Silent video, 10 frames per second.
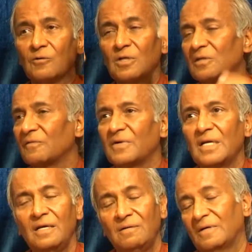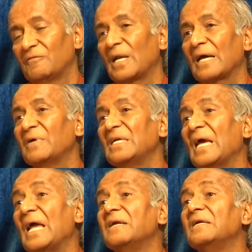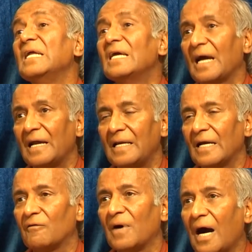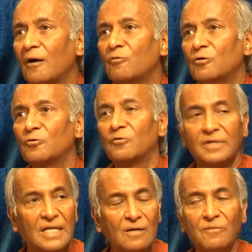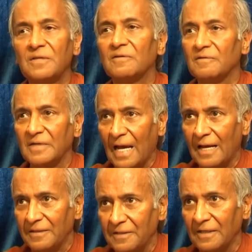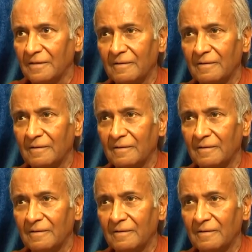It is a very, if you like, very antique idea of how to deal with reality.